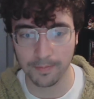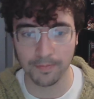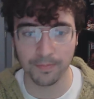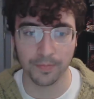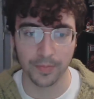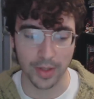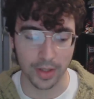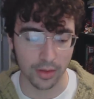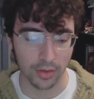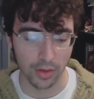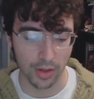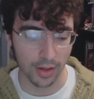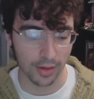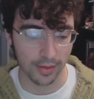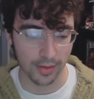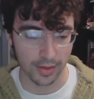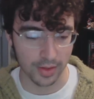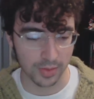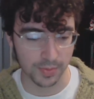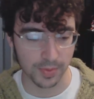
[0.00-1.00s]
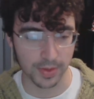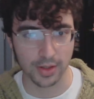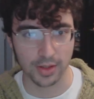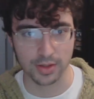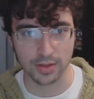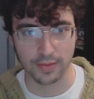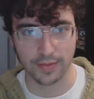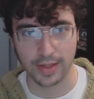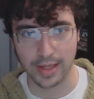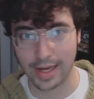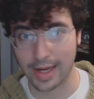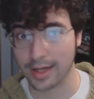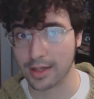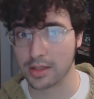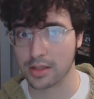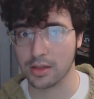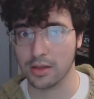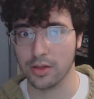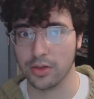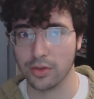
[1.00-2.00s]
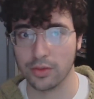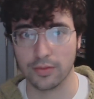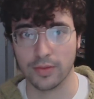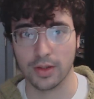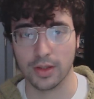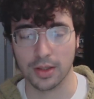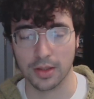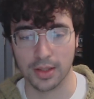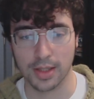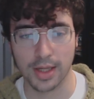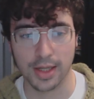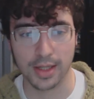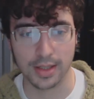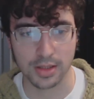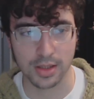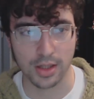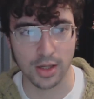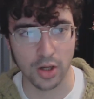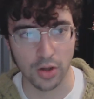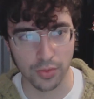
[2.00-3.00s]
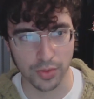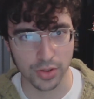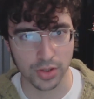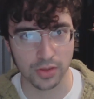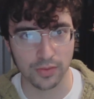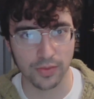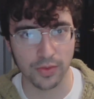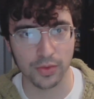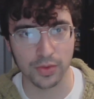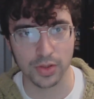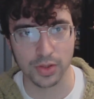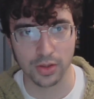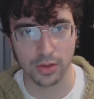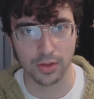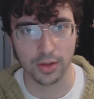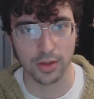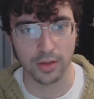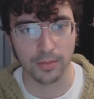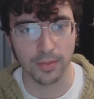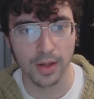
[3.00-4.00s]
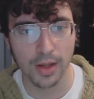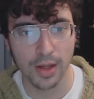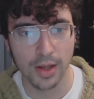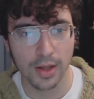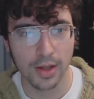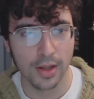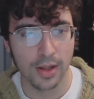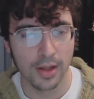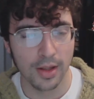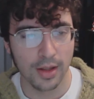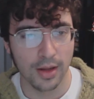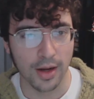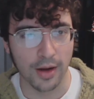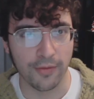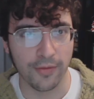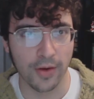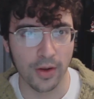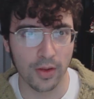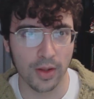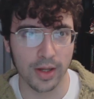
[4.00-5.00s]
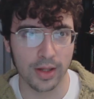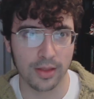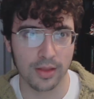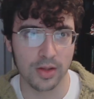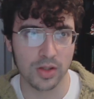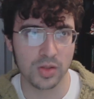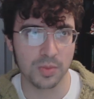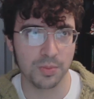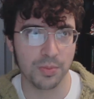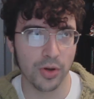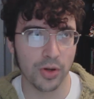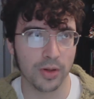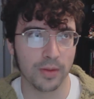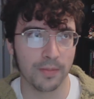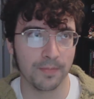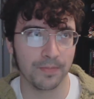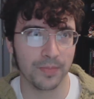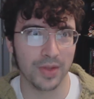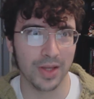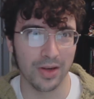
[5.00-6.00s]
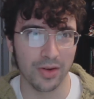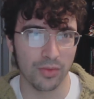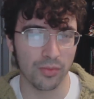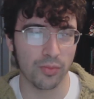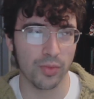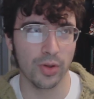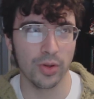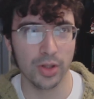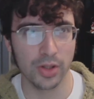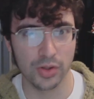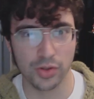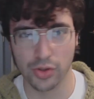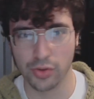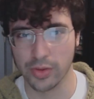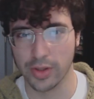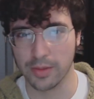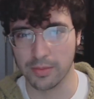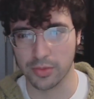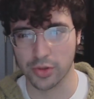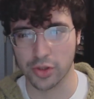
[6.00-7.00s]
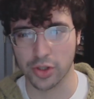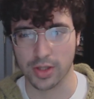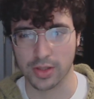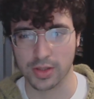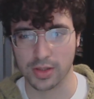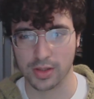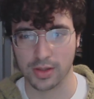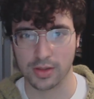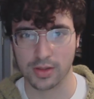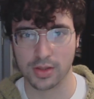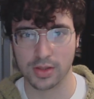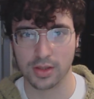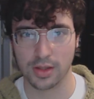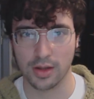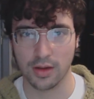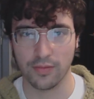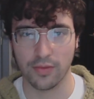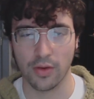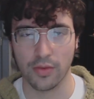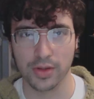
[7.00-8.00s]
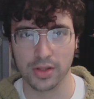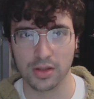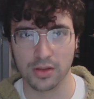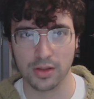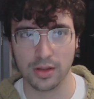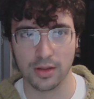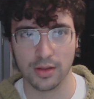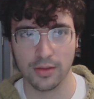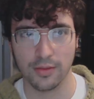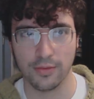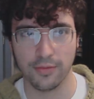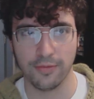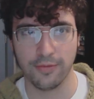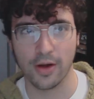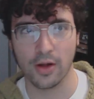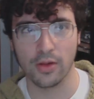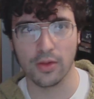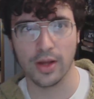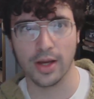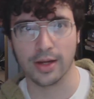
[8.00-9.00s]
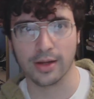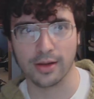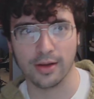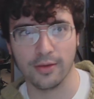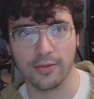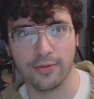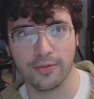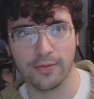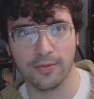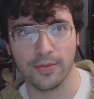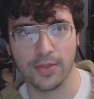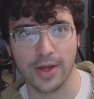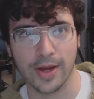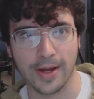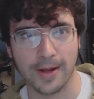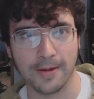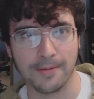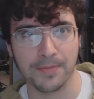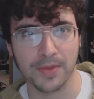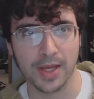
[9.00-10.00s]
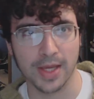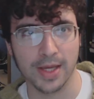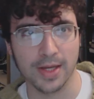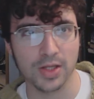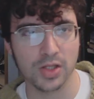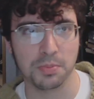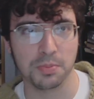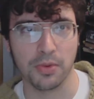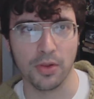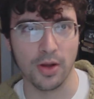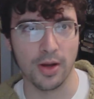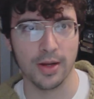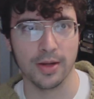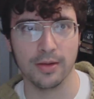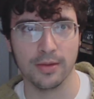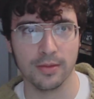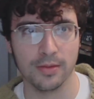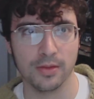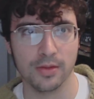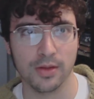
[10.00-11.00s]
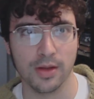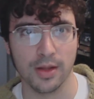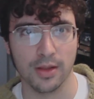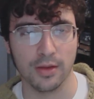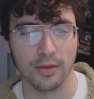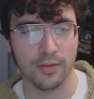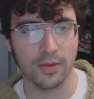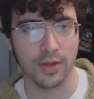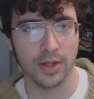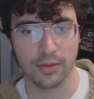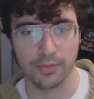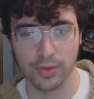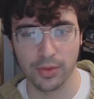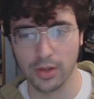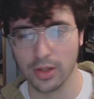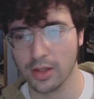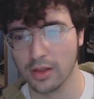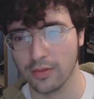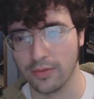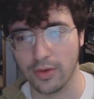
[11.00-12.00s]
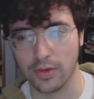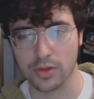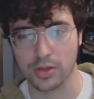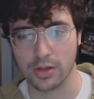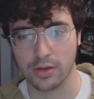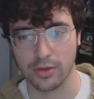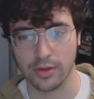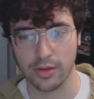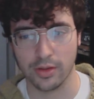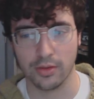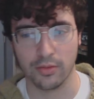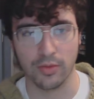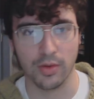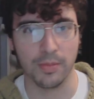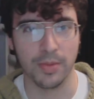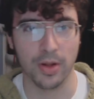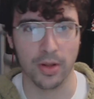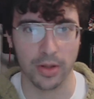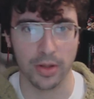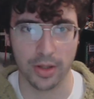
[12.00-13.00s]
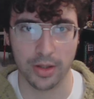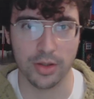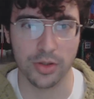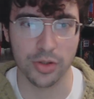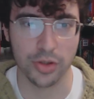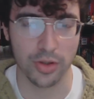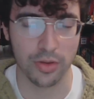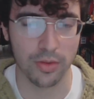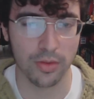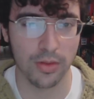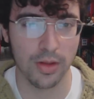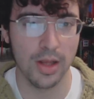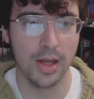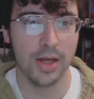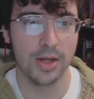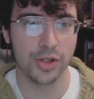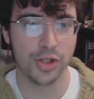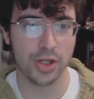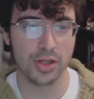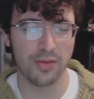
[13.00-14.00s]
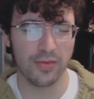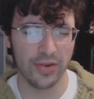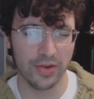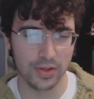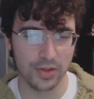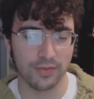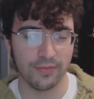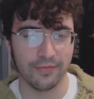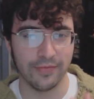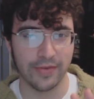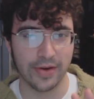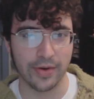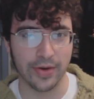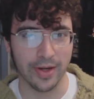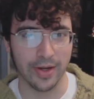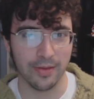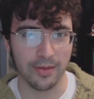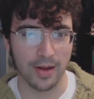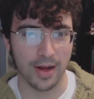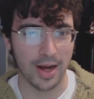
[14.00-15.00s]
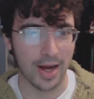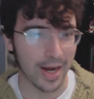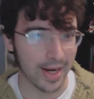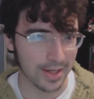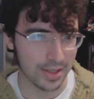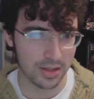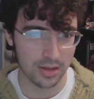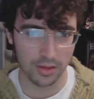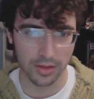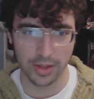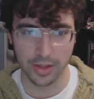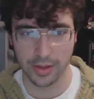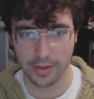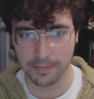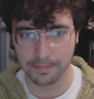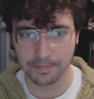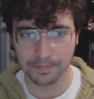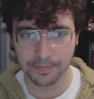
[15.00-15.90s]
and a lot of that is because of the excellent novella, The Exile, which is focused on him. I felt like this book didn't really do him justice, and I've always felt like that his plot and really the Voltaren rebellion in general just feels very isolated